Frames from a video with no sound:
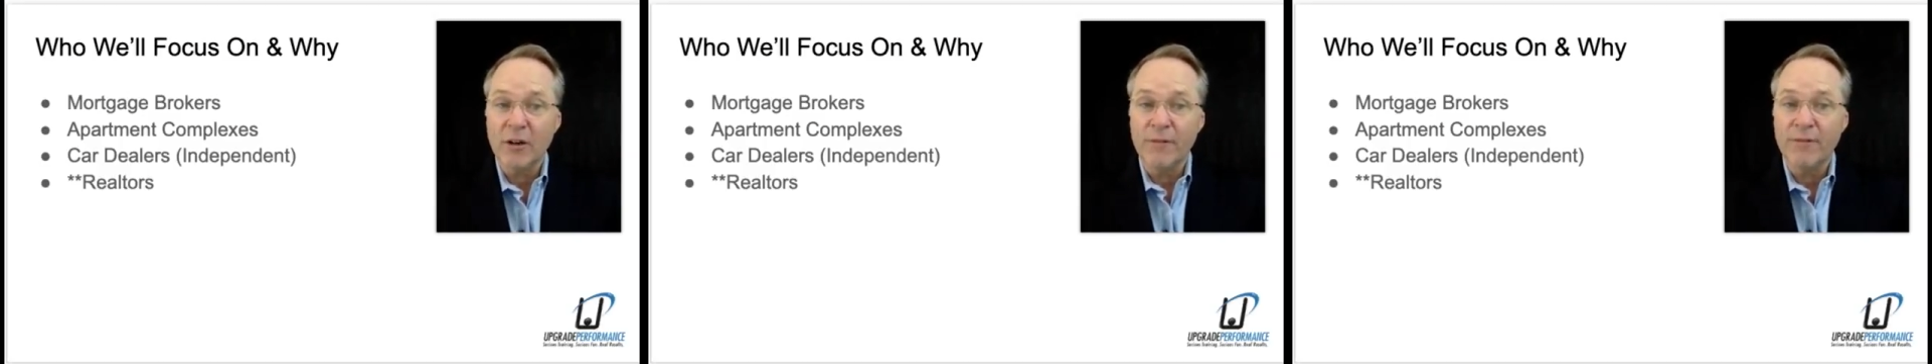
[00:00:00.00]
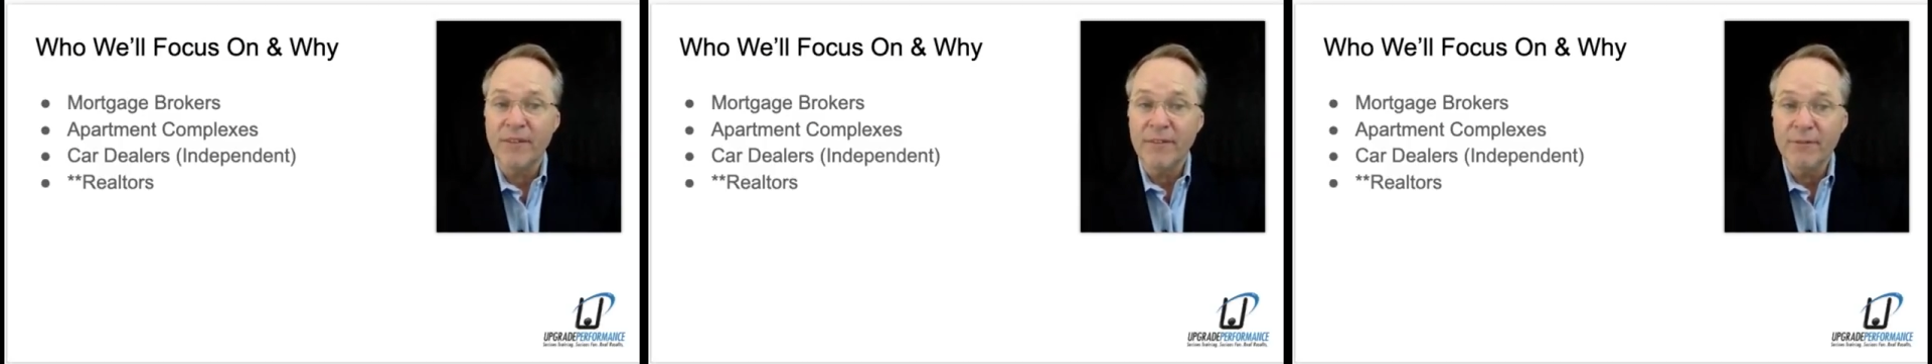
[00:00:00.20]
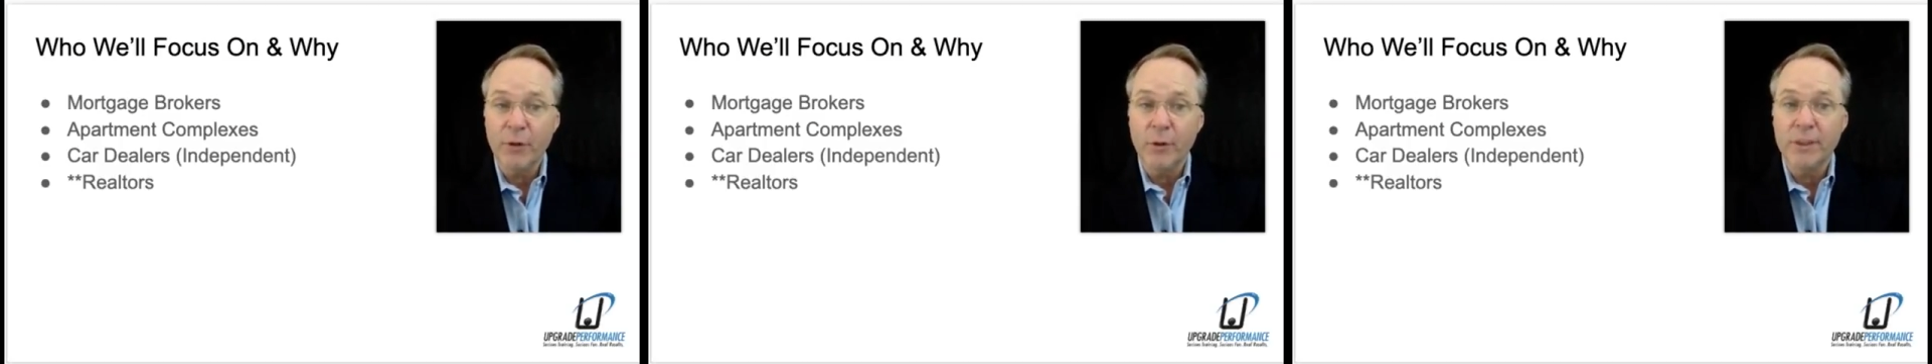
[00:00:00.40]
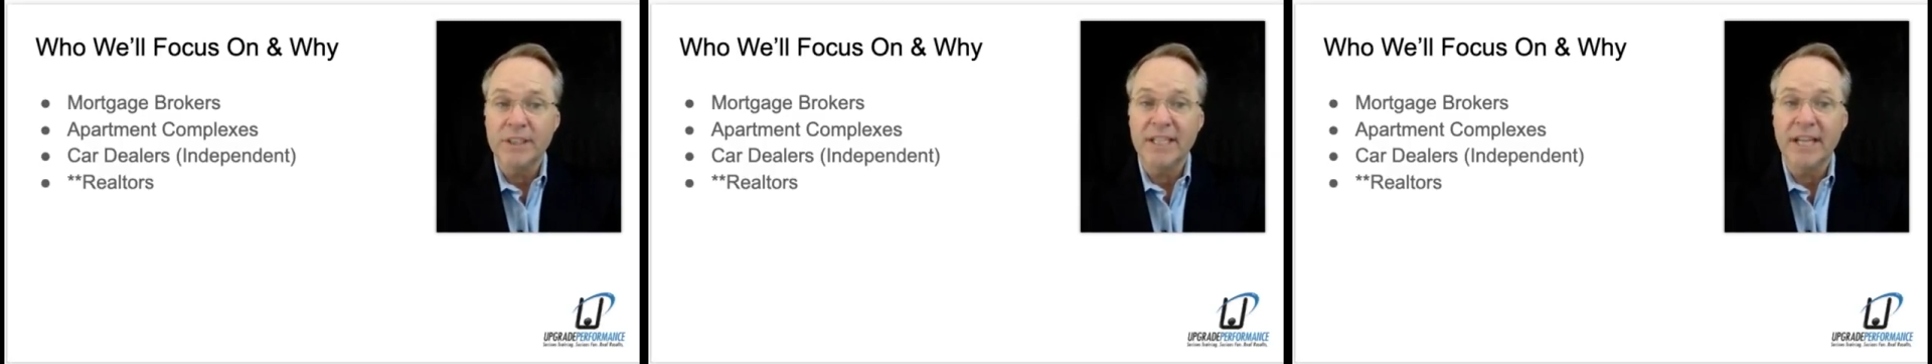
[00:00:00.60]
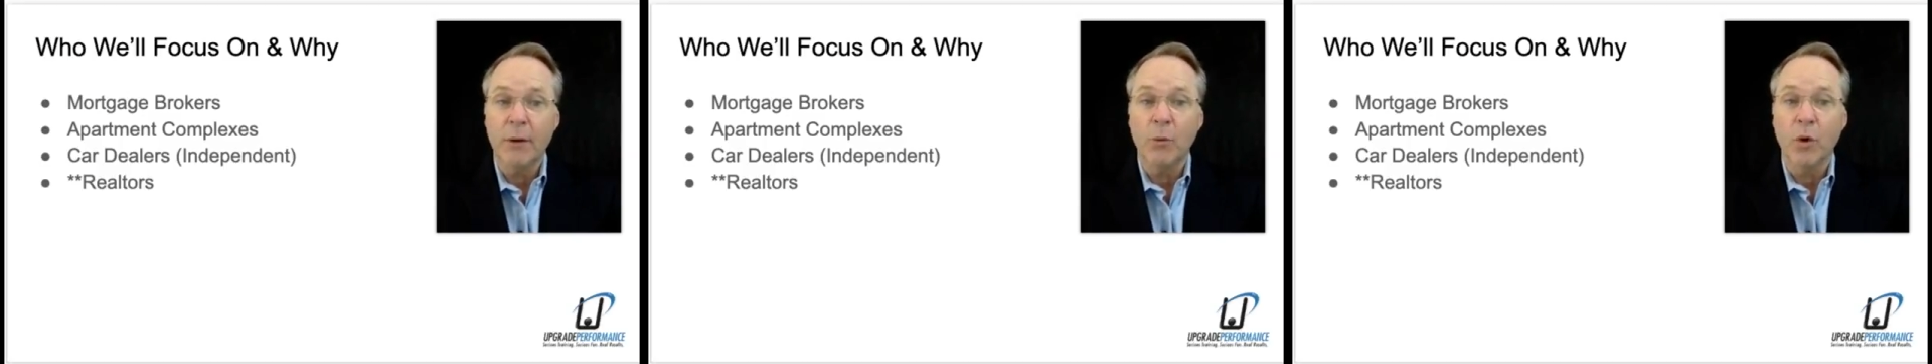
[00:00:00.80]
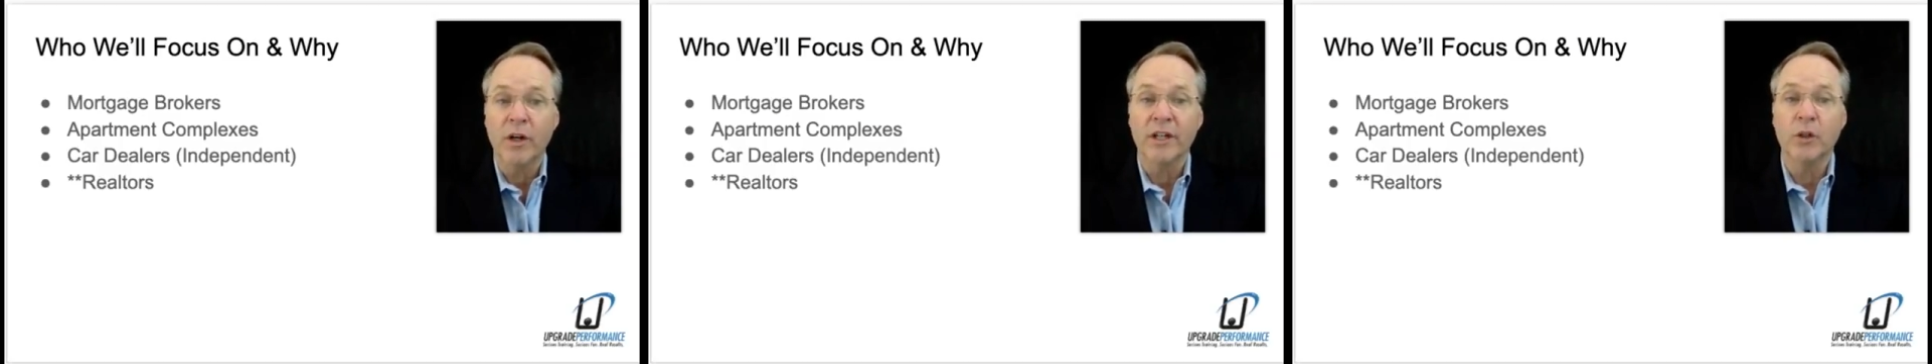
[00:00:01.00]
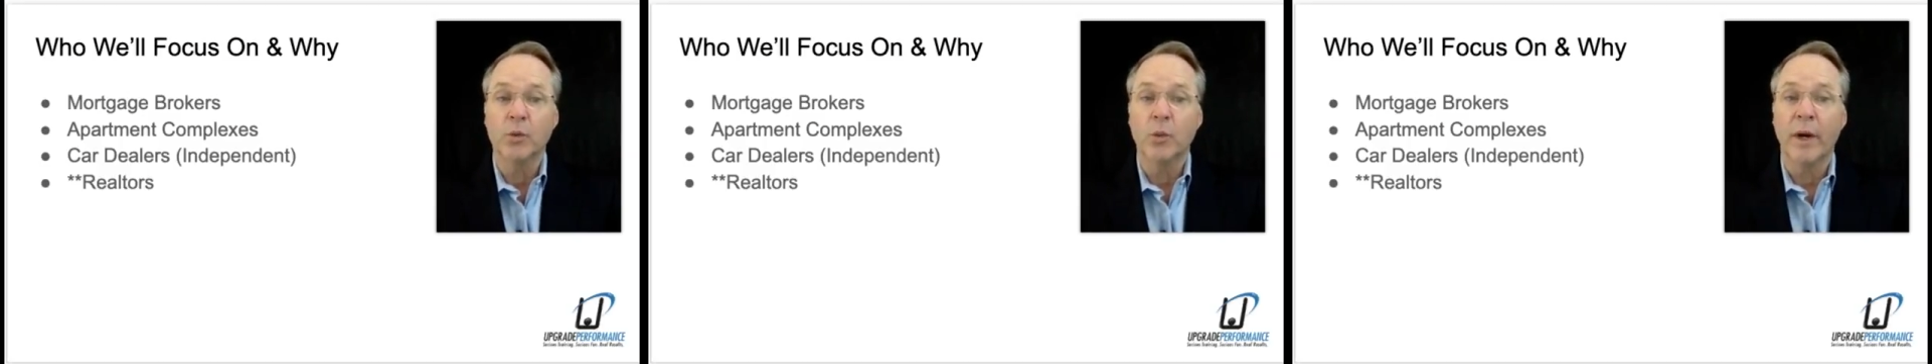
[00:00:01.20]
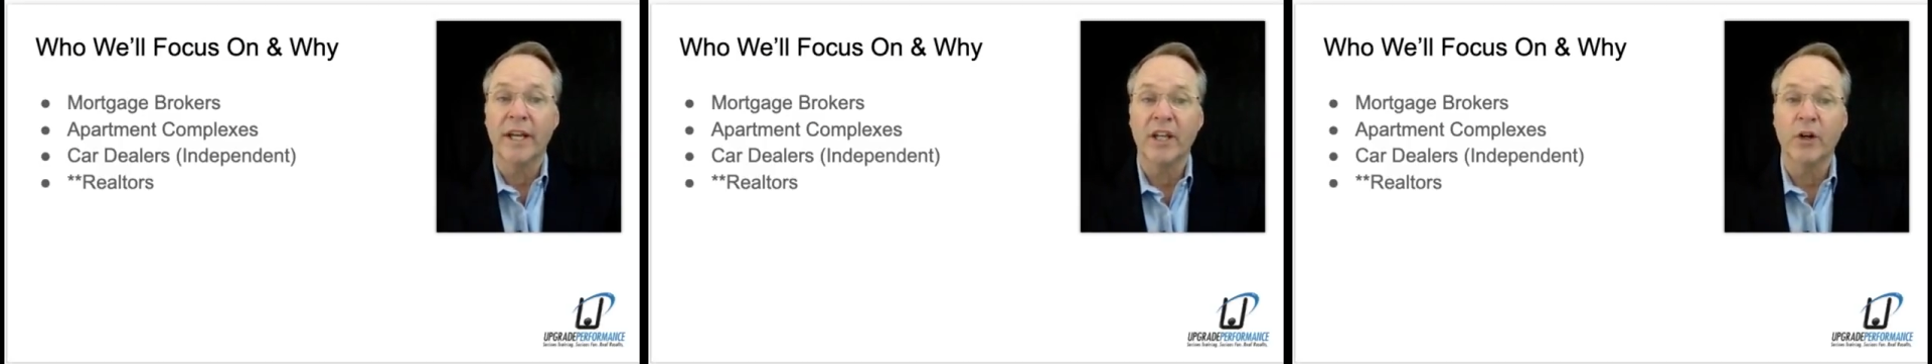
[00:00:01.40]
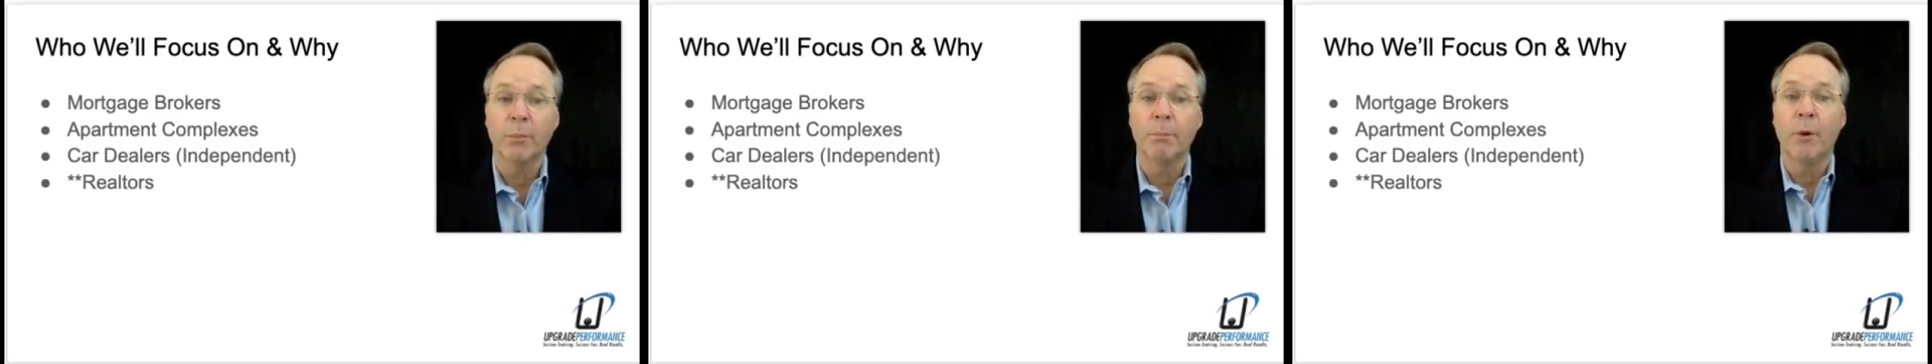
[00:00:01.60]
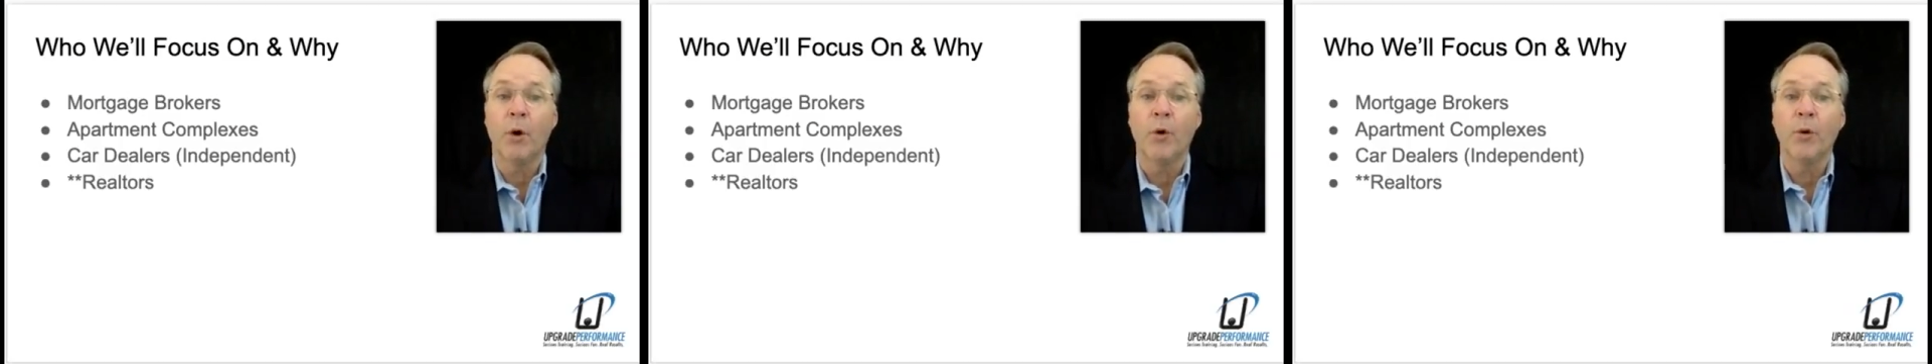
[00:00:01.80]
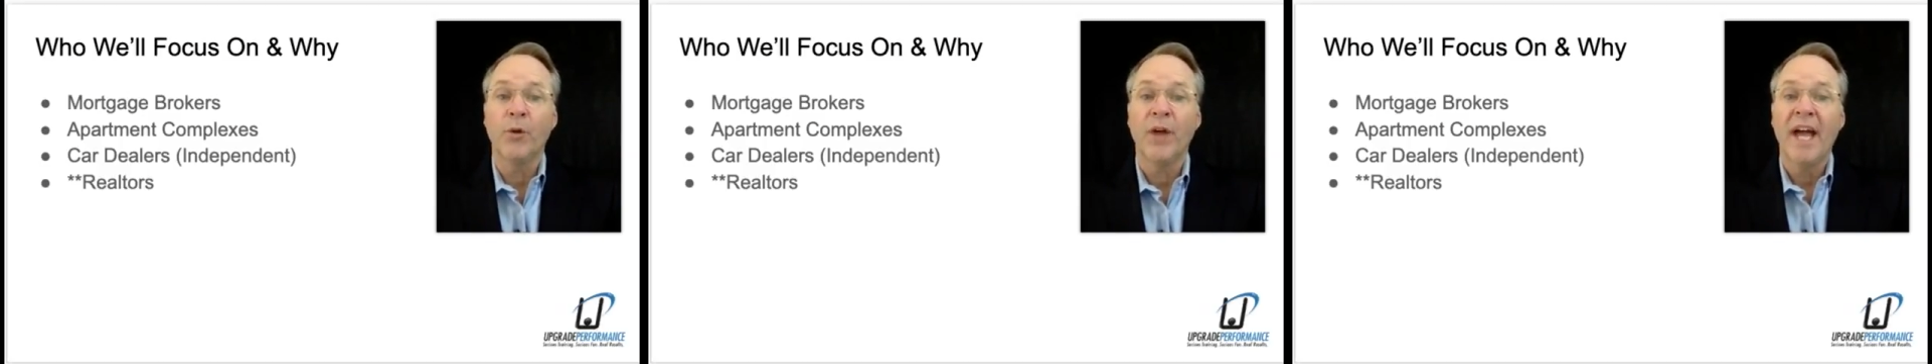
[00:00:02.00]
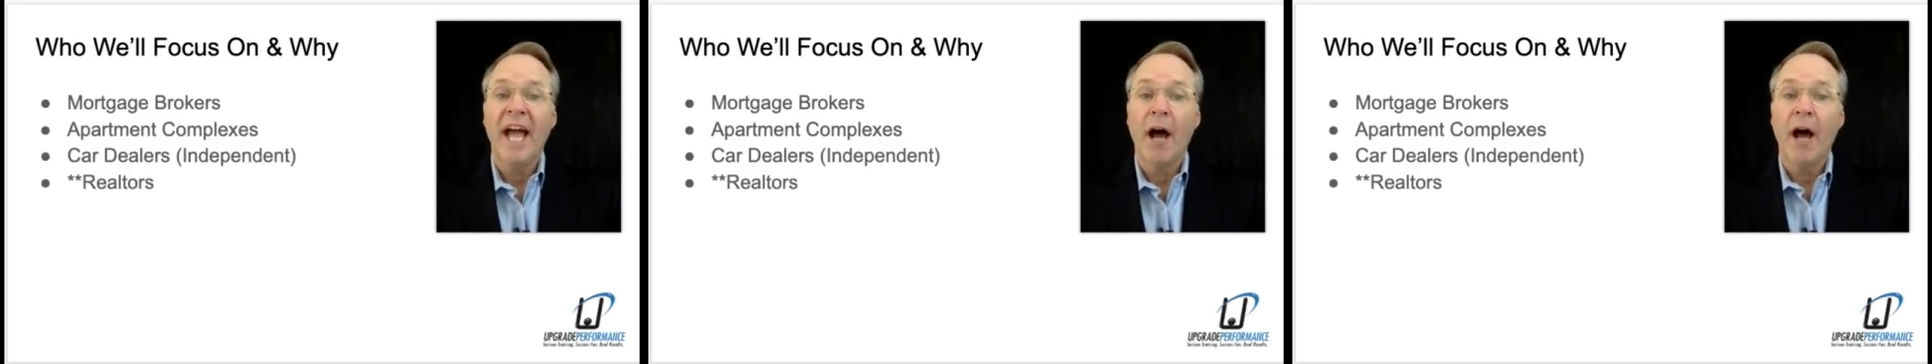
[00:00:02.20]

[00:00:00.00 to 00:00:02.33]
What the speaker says: of influence network is where you're both